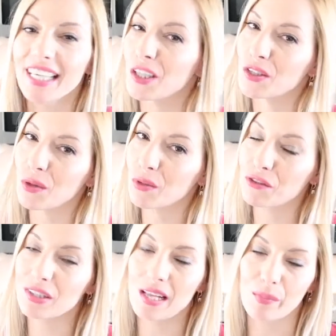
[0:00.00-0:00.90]
thank you so much
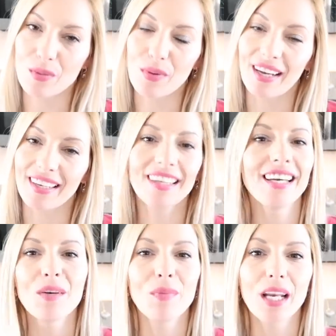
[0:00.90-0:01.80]
for stopping by.
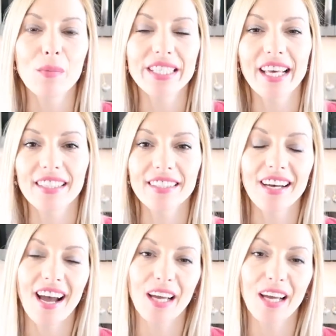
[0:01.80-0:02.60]
My name is Jelena.